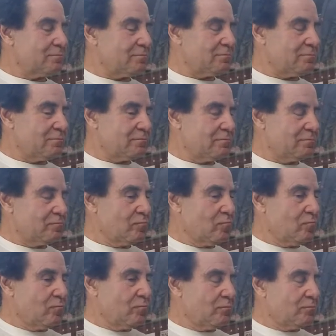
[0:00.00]

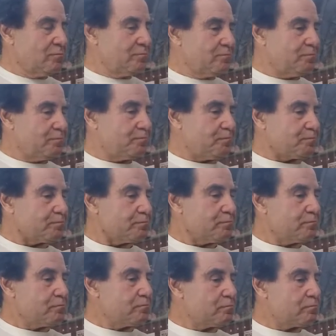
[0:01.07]

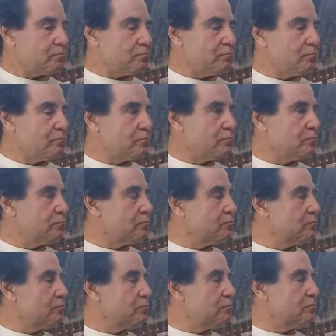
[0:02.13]

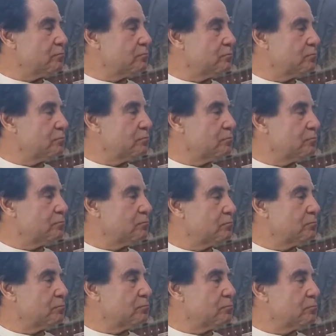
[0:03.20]

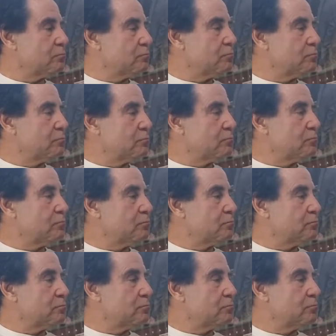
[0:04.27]

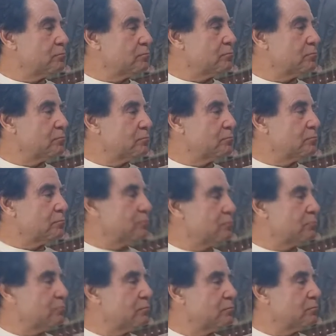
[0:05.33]

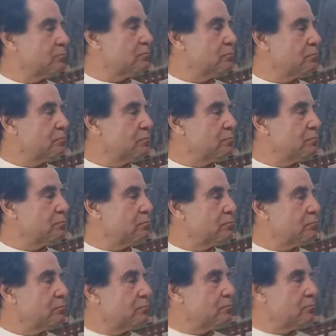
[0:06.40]

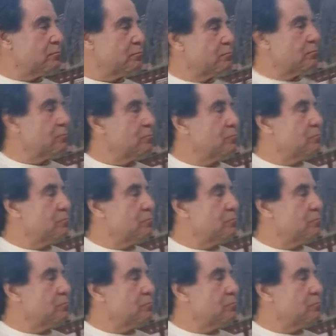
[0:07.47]
No words are spoken by the person on screen.